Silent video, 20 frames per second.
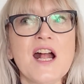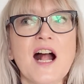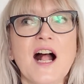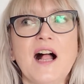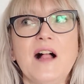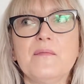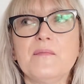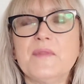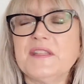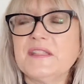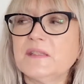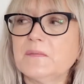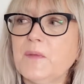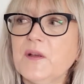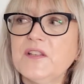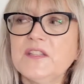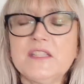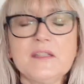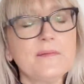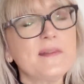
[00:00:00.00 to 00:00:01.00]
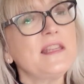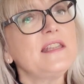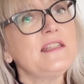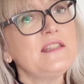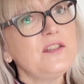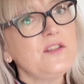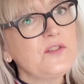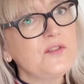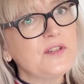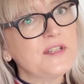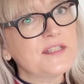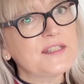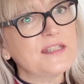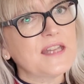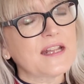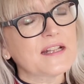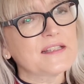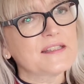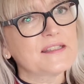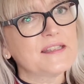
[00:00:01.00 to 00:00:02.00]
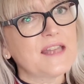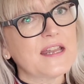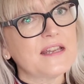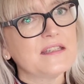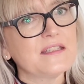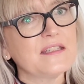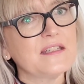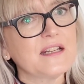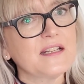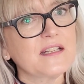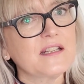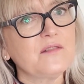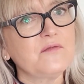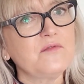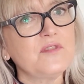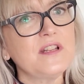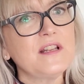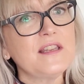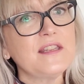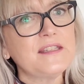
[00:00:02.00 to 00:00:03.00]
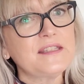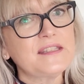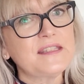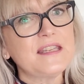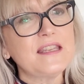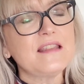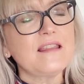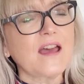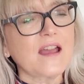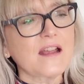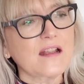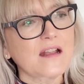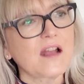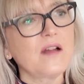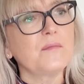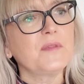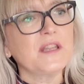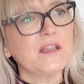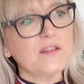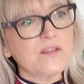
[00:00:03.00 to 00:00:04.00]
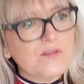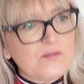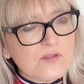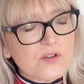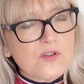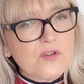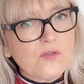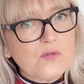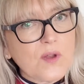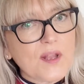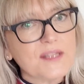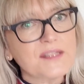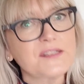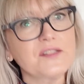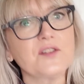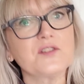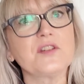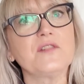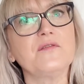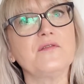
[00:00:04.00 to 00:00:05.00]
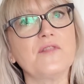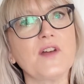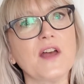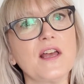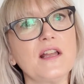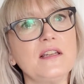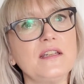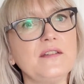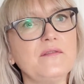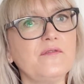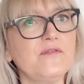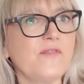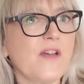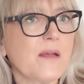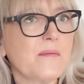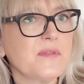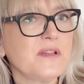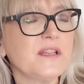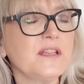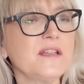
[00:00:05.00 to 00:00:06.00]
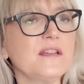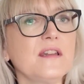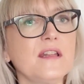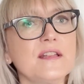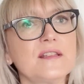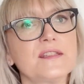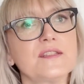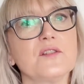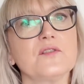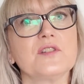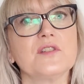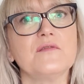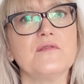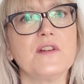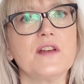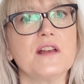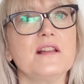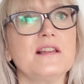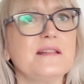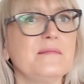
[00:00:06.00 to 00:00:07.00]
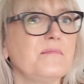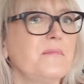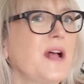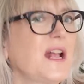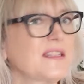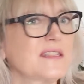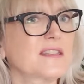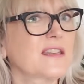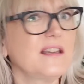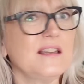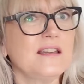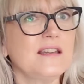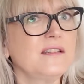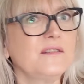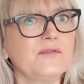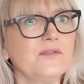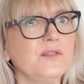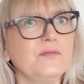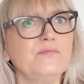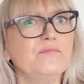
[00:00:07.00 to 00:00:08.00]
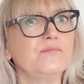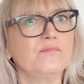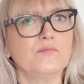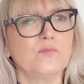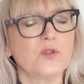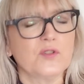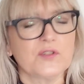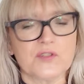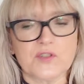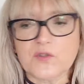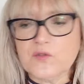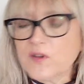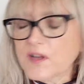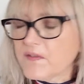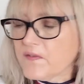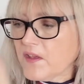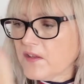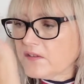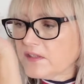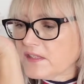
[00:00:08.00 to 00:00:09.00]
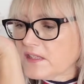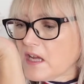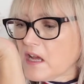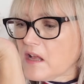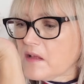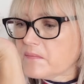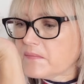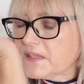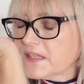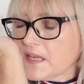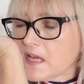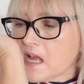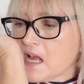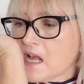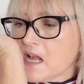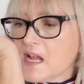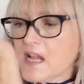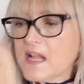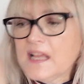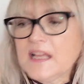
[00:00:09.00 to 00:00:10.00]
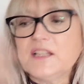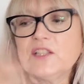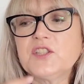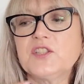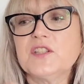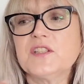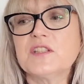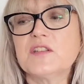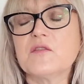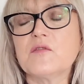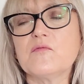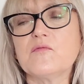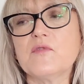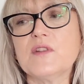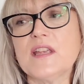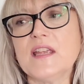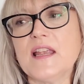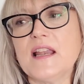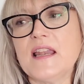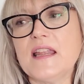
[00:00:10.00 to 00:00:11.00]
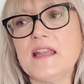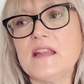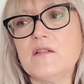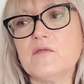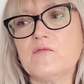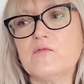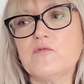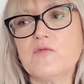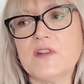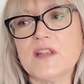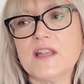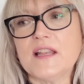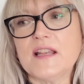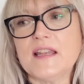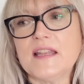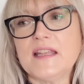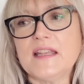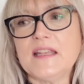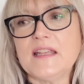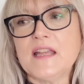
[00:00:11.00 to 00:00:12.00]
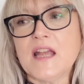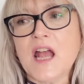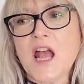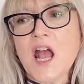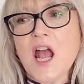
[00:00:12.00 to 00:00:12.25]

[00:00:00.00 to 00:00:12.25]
It's supposed to be a unisex scent, and I can really see that coming through. It's not overtly feminine, it's not overtly masculine, if you want to talk in those terms. It's just really, really